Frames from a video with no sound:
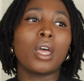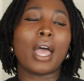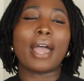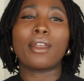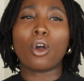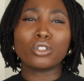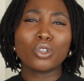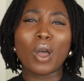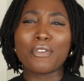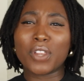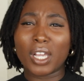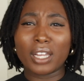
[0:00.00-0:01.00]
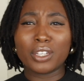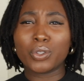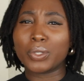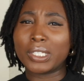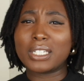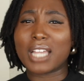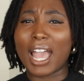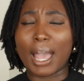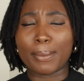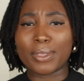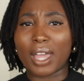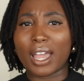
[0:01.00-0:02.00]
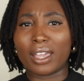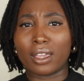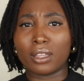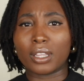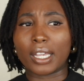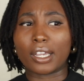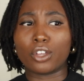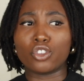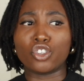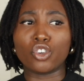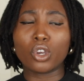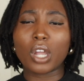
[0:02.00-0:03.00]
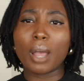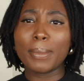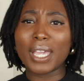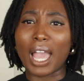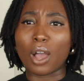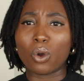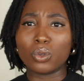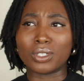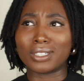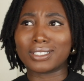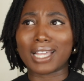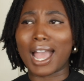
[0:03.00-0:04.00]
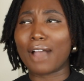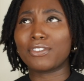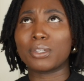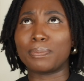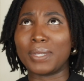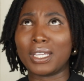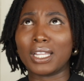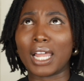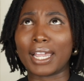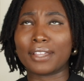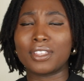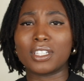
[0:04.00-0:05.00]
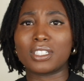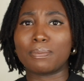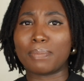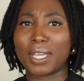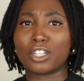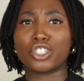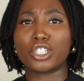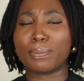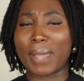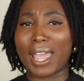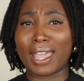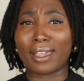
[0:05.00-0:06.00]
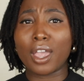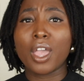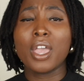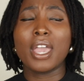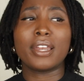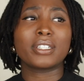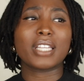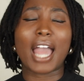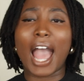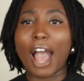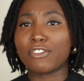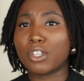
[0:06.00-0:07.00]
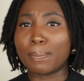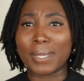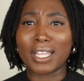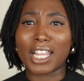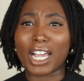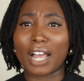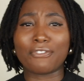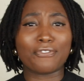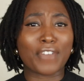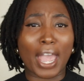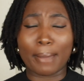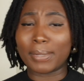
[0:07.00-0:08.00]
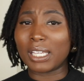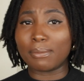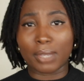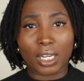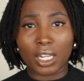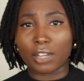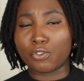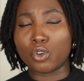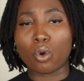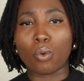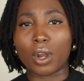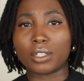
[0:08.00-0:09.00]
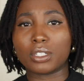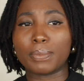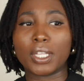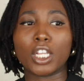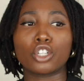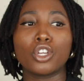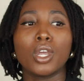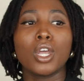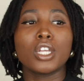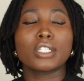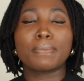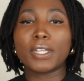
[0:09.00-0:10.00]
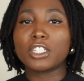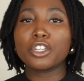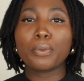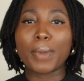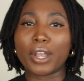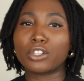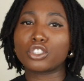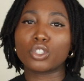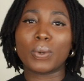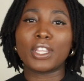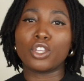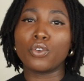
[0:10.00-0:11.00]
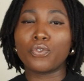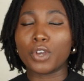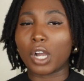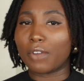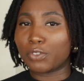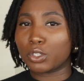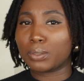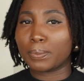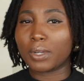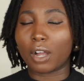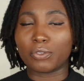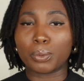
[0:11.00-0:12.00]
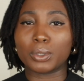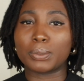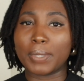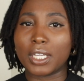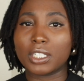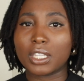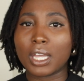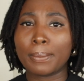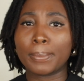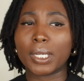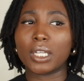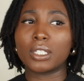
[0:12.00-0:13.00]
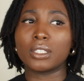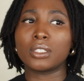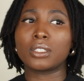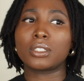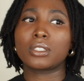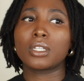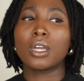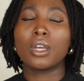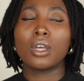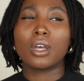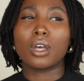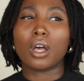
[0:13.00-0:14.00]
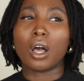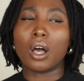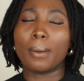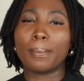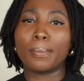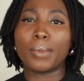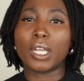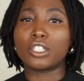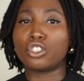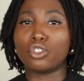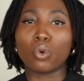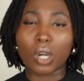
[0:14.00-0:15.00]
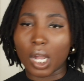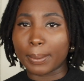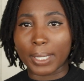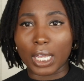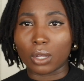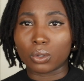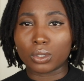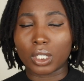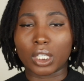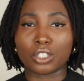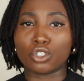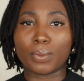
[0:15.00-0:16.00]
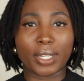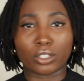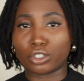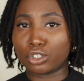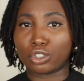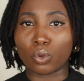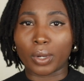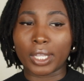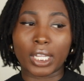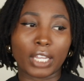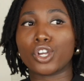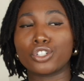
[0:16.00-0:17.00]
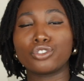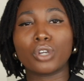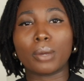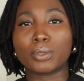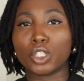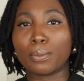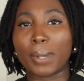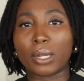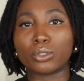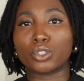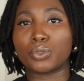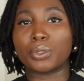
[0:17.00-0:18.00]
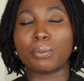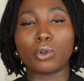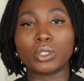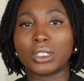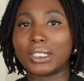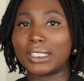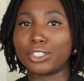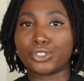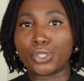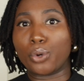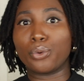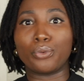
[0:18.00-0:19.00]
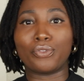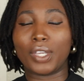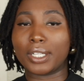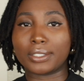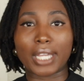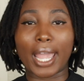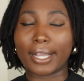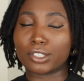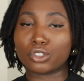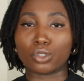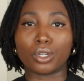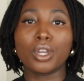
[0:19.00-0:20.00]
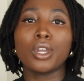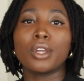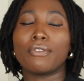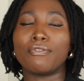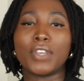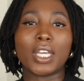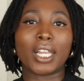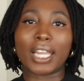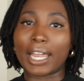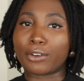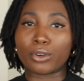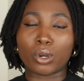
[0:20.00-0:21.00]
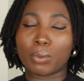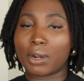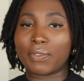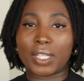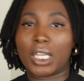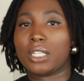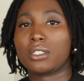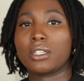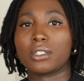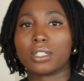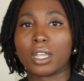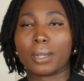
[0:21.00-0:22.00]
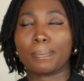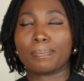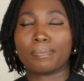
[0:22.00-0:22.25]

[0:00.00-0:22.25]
And also, I feel like I really need to hammer that in. Like, your coming out doesn't have to be like this big shebang. It doesn't have to be like a family meeting if you don't want it to be. Like, speak to your parents the way that you feel comfortable speaking to them, because it's your coming out. Like, it's nobody else's story. Like, as long as you come to your parents in the most sincere tone via text or via letter or whatever the case is, like,